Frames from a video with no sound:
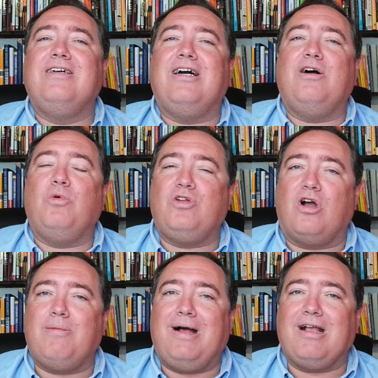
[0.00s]
We'll
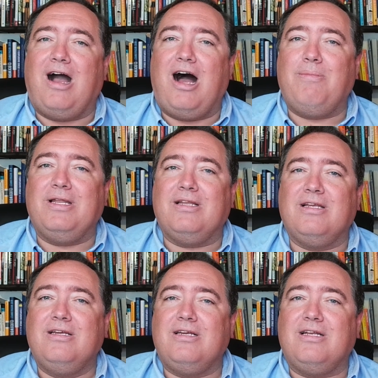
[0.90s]
talk about common
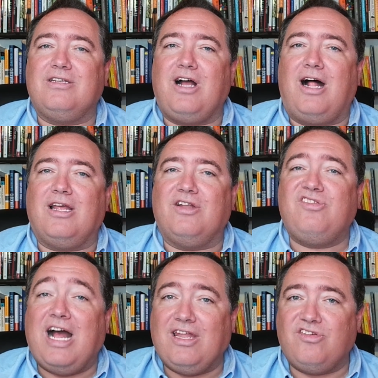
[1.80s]
Tana
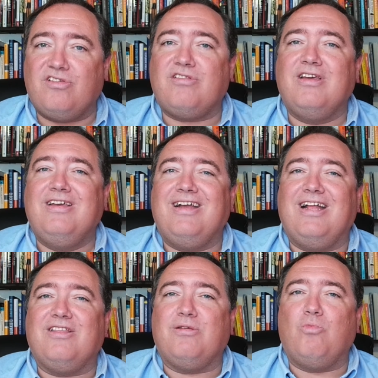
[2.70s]
challenges
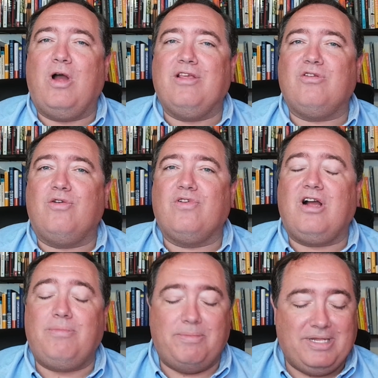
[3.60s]
and some ways to overcome them,